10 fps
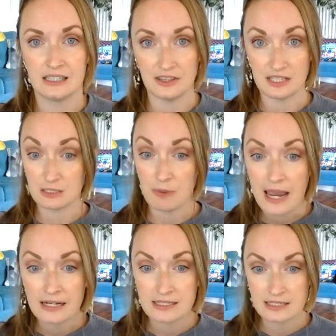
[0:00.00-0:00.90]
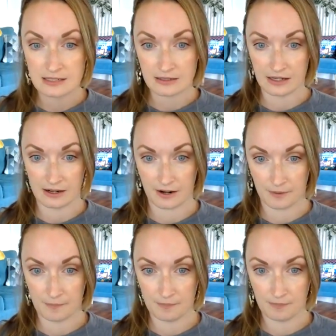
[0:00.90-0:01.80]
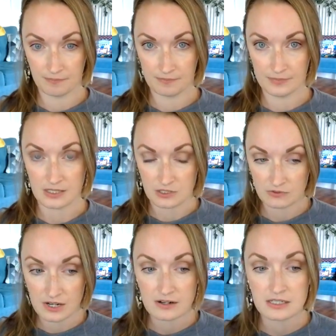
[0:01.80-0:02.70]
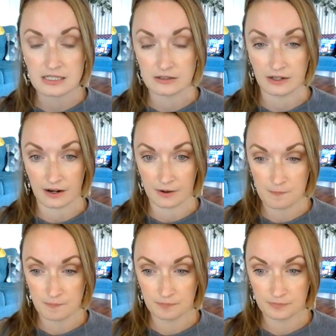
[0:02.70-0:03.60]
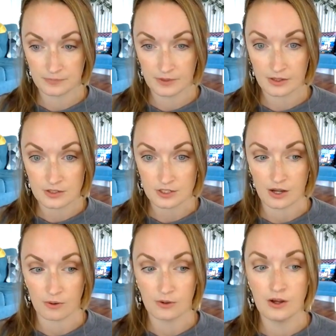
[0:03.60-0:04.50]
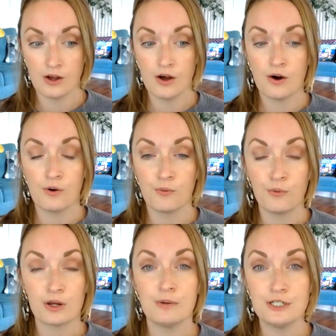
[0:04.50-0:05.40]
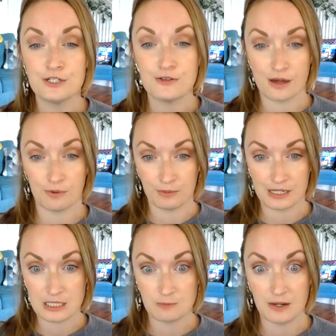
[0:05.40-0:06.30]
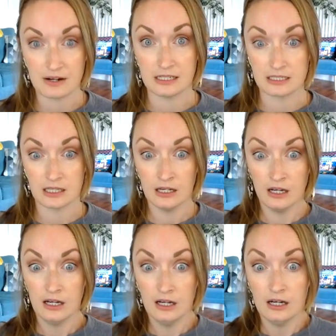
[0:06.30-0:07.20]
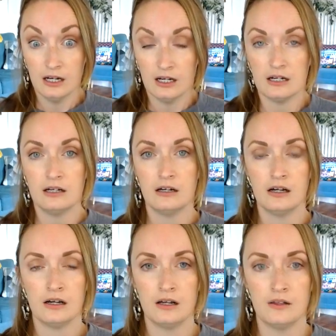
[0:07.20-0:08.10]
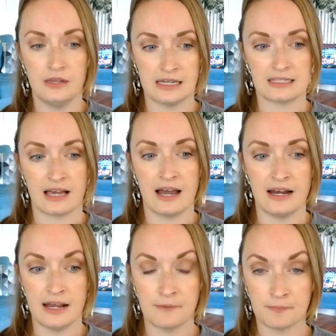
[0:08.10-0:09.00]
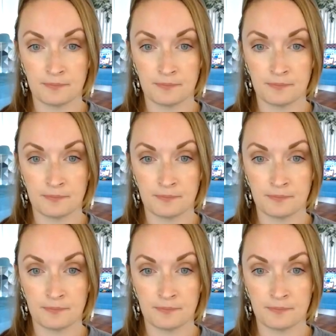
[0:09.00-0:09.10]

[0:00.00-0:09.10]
but this pain is still here. This fear is still here. So, what do we do then when we experience the anxiety?